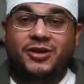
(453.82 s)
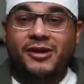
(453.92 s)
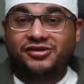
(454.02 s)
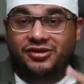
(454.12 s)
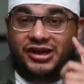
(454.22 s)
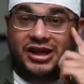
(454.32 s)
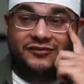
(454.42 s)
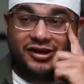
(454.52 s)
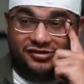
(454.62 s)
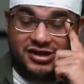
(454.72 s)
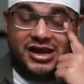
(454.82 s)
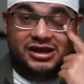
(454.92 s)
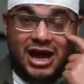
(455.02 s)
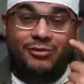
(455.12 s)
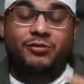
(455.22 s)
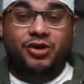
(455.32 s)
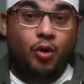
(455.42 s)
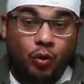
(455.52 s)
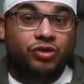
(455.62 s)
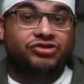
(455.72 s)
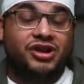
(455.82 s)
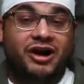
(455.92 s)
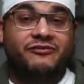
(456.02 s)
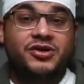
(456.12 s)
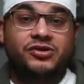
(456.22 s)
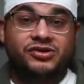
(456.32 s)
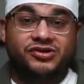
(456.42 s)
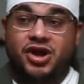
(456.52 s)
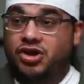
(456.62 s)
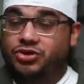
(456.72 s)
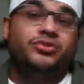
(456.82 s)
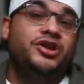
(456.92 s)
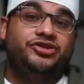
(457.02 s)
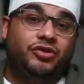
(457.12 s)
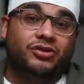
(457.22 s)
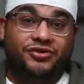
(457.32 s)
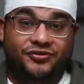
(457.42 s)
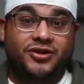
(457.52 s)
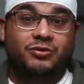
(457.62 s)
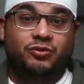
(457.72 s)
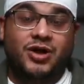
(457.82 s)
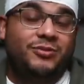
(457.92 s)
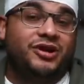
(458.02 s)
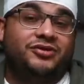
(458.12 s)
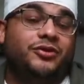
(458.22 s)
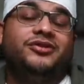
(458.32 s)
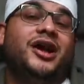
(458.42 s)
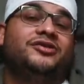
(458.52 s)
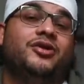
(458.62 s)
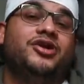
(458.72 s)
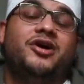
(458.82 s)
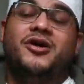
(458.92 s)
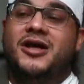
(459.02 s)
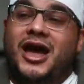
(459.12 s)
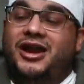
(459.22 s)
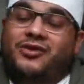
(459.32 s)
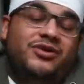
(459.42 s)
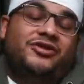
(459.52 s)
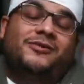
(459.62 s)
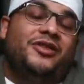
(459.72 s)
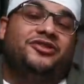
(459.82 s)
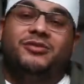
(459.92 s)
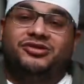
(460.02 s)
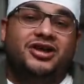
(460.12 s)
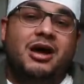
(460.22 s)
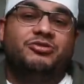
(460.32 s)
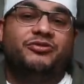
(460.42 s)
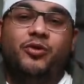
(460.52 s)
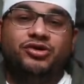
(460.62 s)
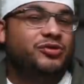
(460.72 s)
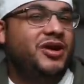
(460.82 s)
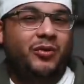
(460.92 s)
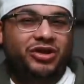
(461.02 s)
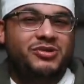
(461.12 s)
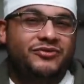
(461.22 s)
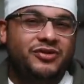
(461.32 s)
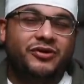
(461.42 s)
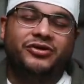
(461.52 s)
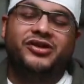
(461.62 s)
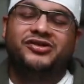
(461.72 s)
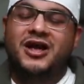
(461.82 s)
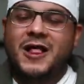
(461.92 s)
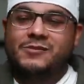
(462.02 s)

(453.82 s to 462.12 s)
they basically give us the end comic book origin of mutants through the Eternals film, right? Because for those of you guys who don't know, and, and we've talked about this a bunch of times before, so bear with with me if you've heard this.